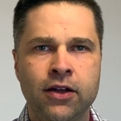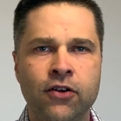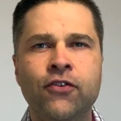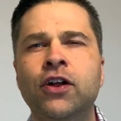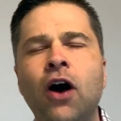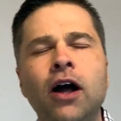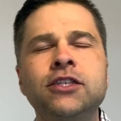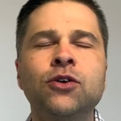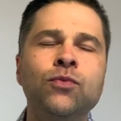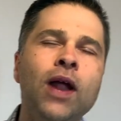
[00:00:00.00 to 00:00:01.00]
For God
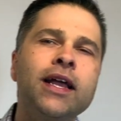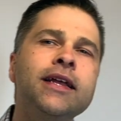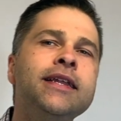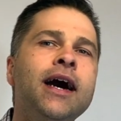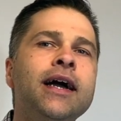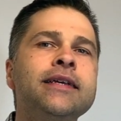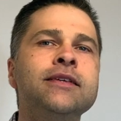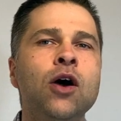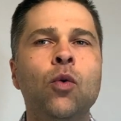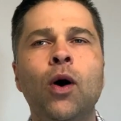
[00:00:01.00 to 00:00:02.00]
to recognize
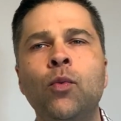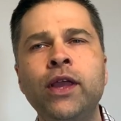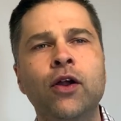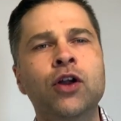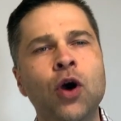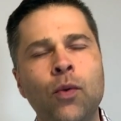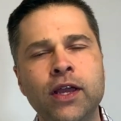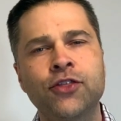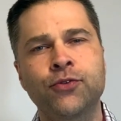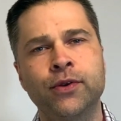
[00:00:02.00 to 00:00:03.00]
what we are
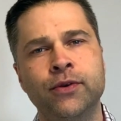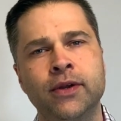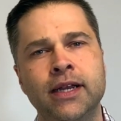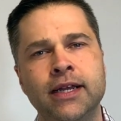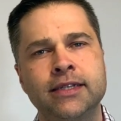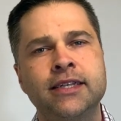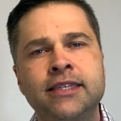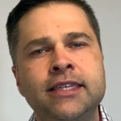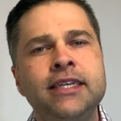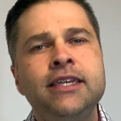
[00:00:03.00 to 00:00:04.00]
going through, to
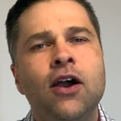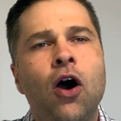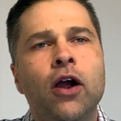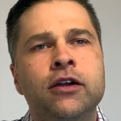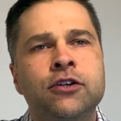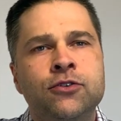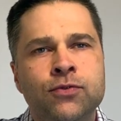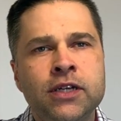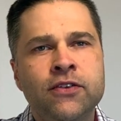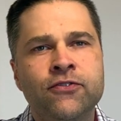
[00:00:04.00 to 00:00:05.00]
see our
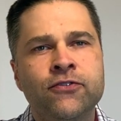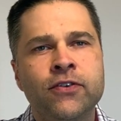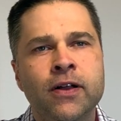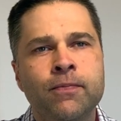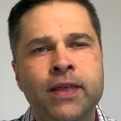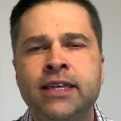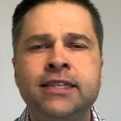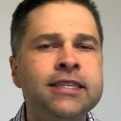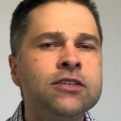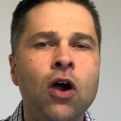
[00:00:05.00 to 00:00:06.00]
grief, that he
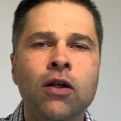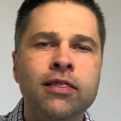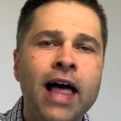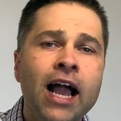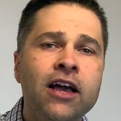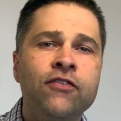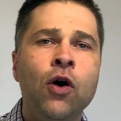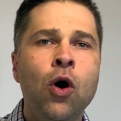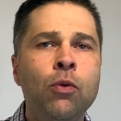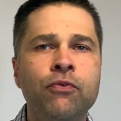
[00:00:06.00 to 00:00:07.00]
sees our lack of
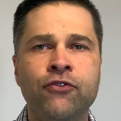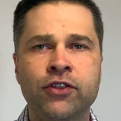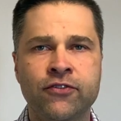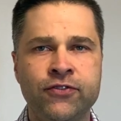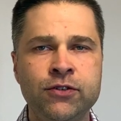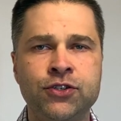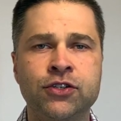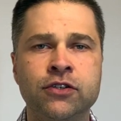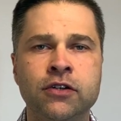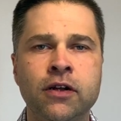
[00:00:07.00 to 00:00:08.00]
hope for the
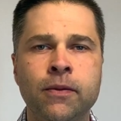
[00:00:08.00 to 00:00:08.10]
future,